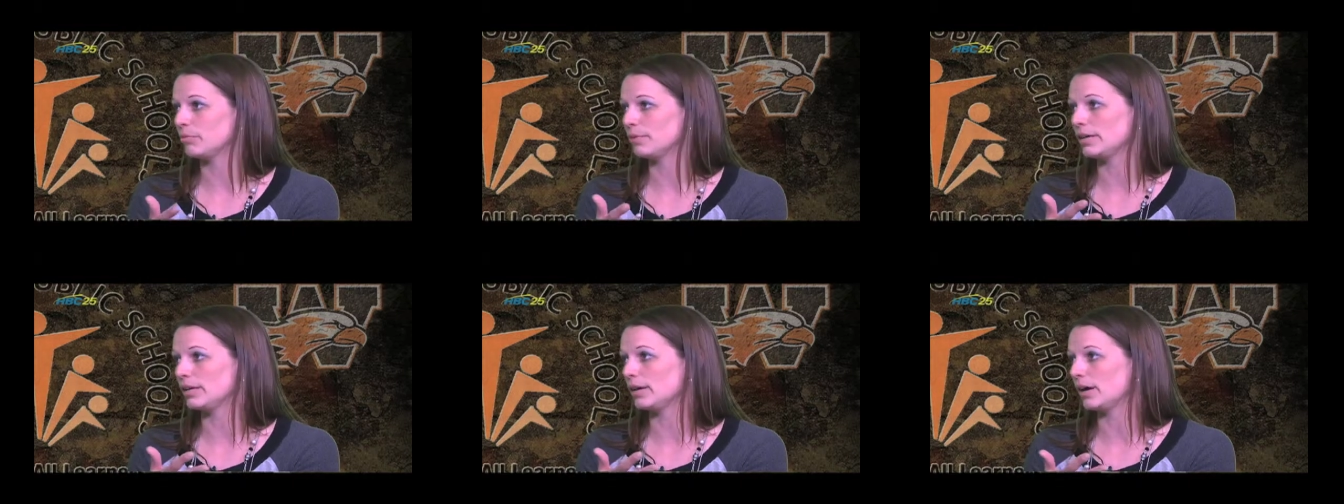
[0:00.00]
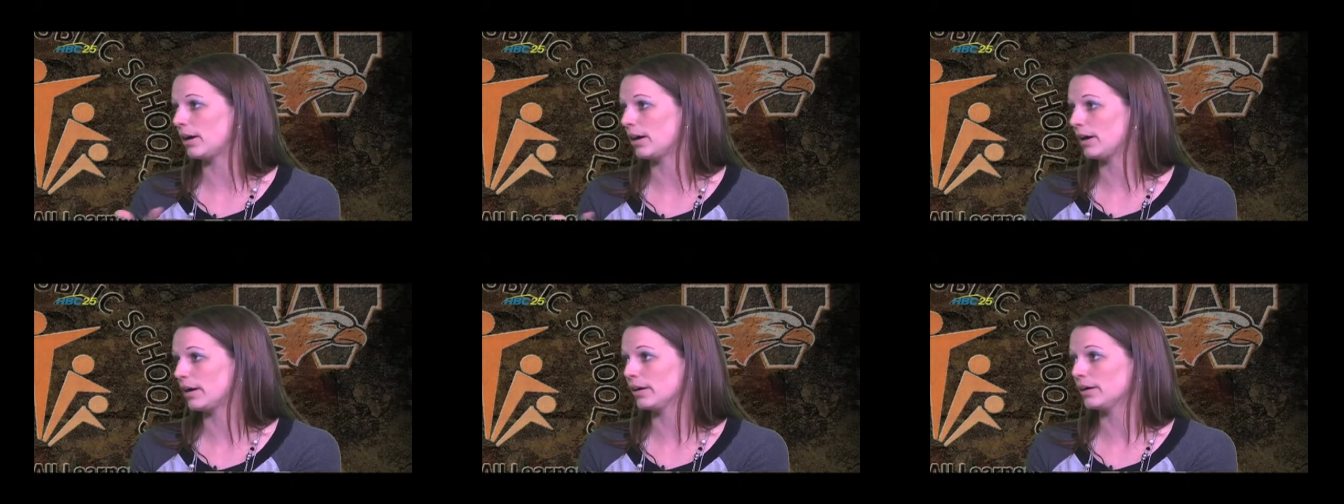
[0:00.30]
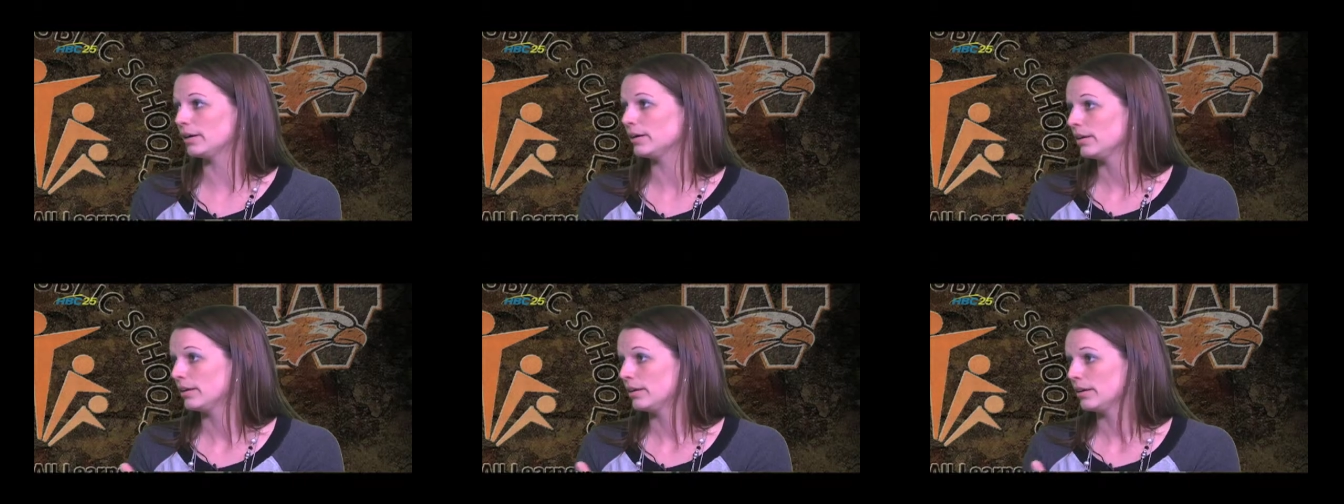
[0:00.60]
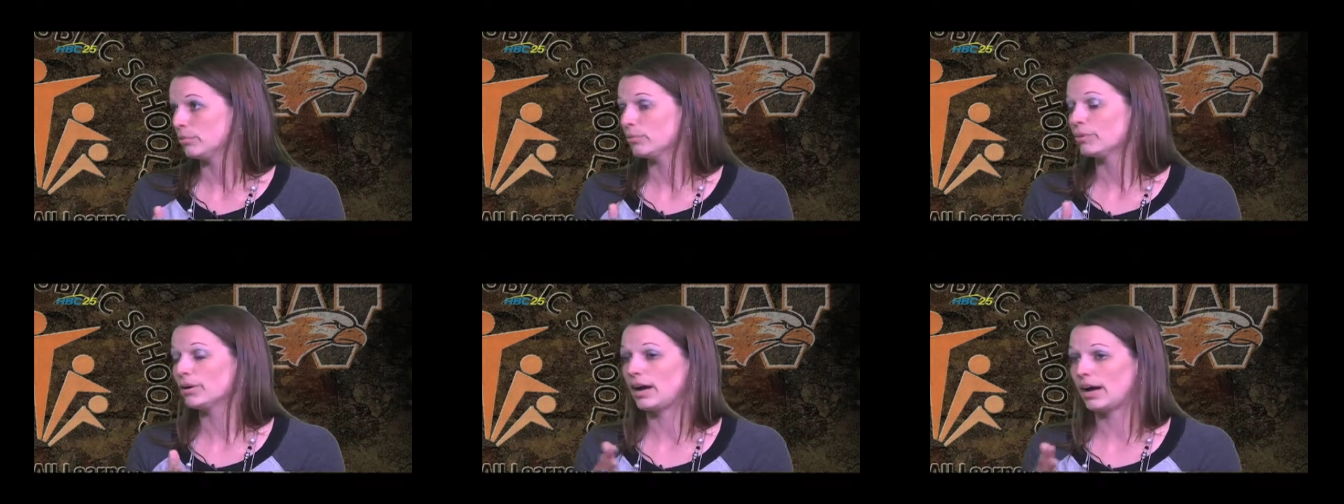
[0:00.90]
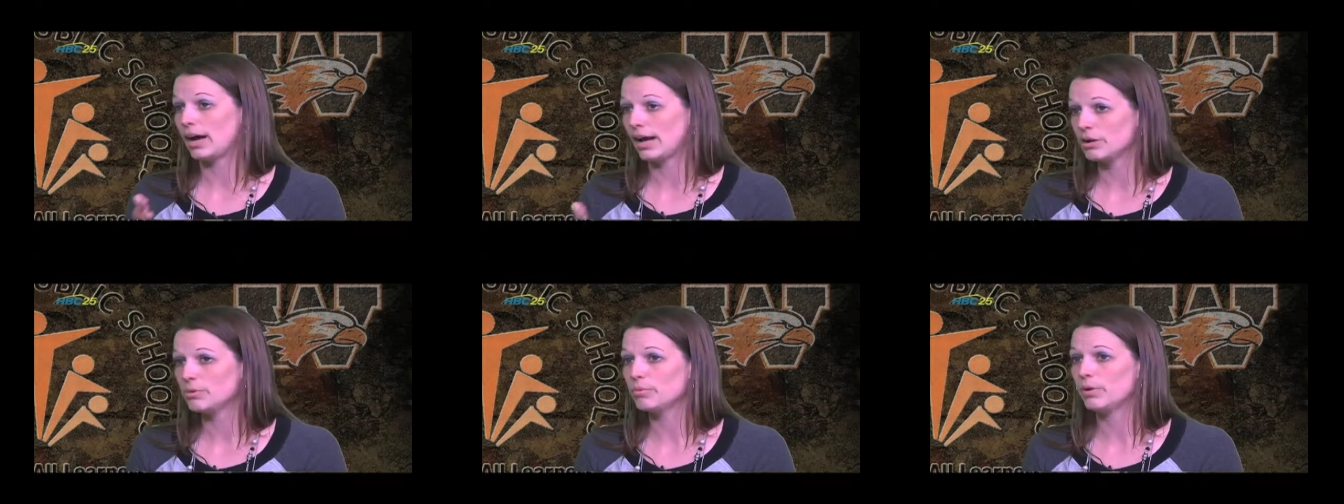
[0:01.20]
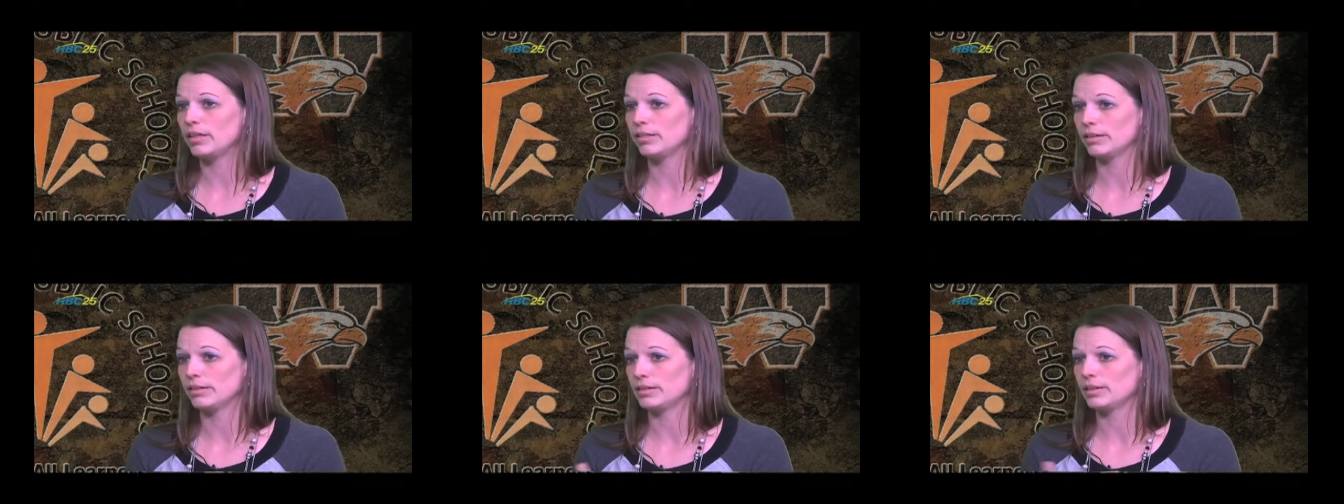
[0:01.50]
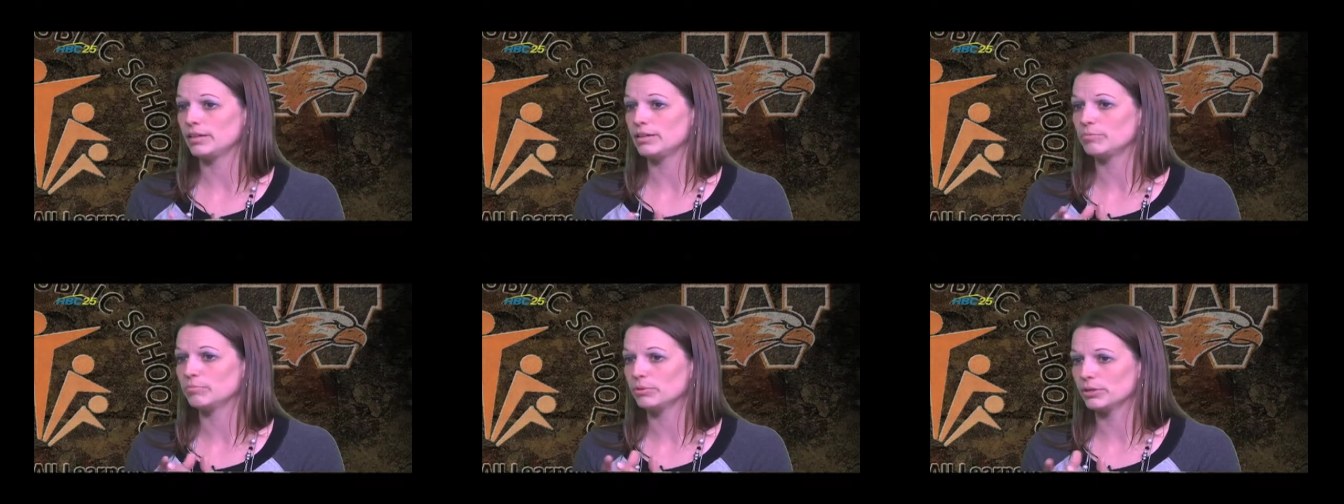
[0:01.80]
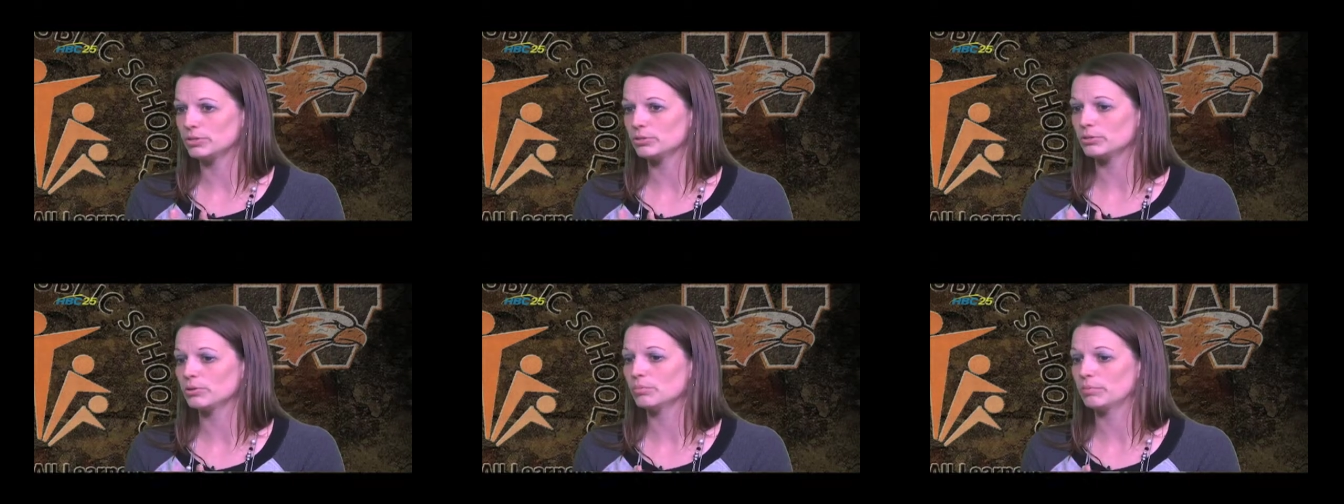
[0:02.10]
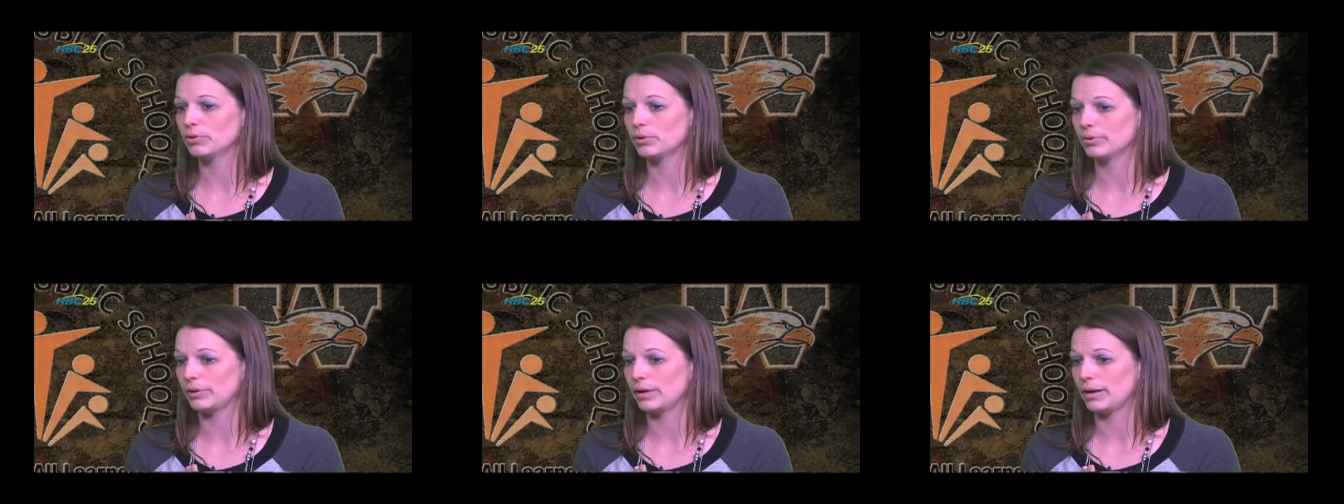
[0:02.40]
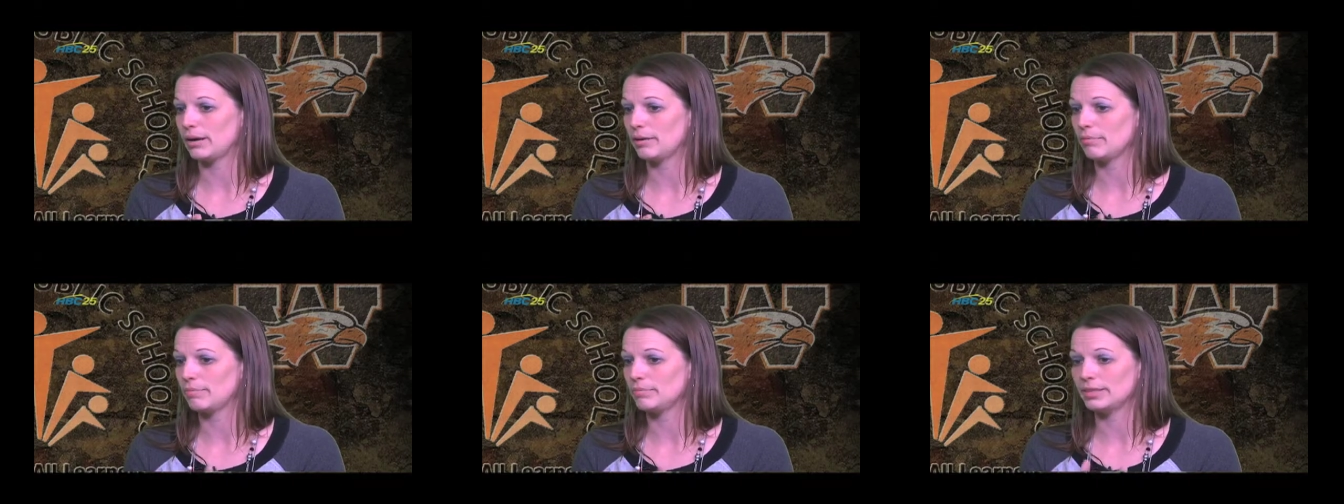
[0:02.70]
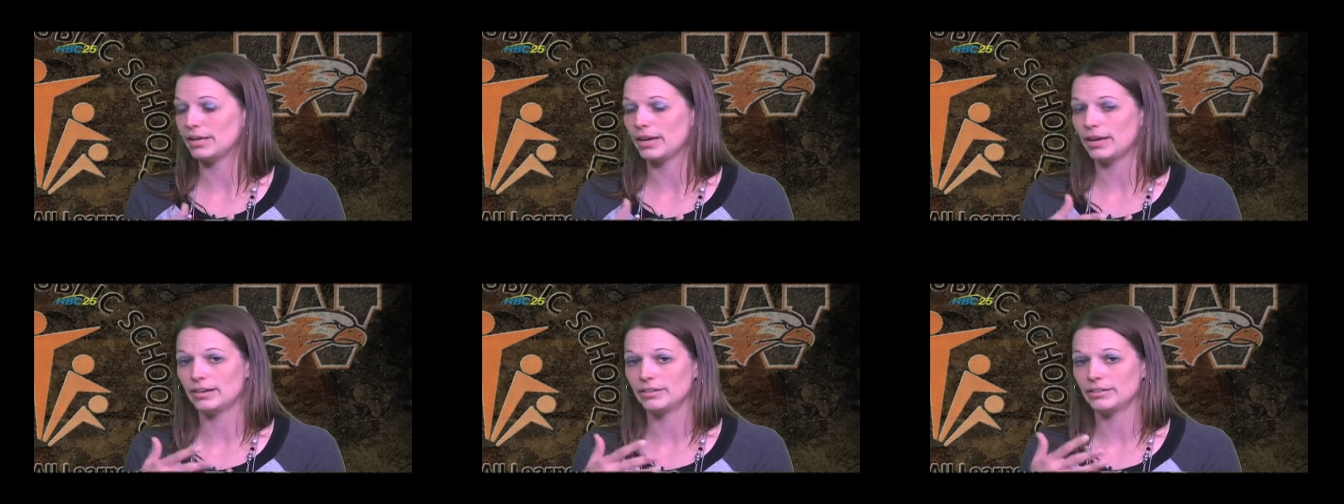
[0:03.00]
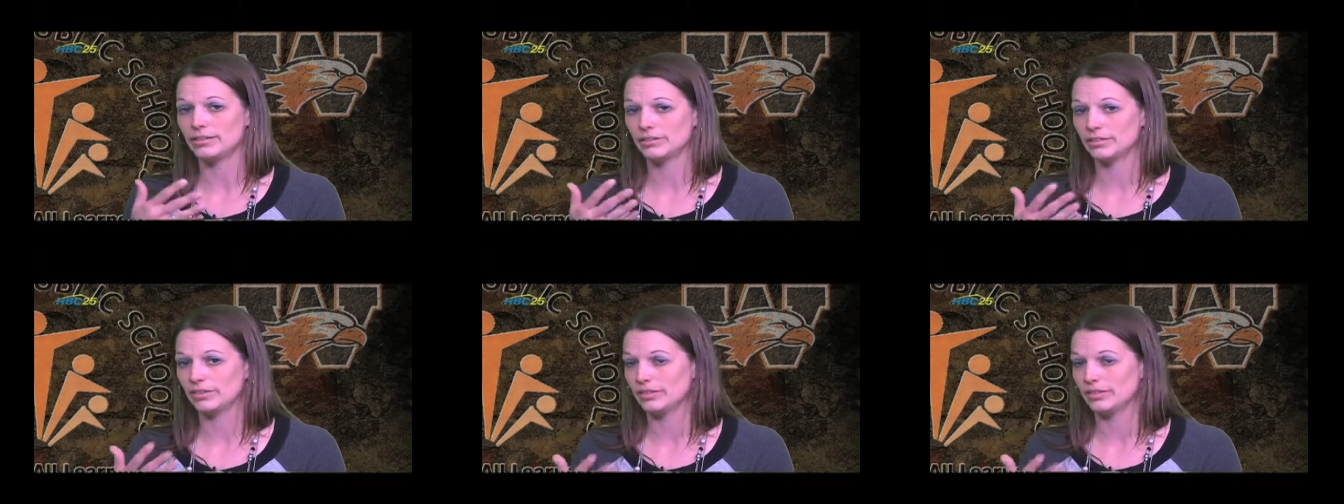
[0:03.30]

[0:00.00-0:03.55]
we are, we're a high quality preschool program that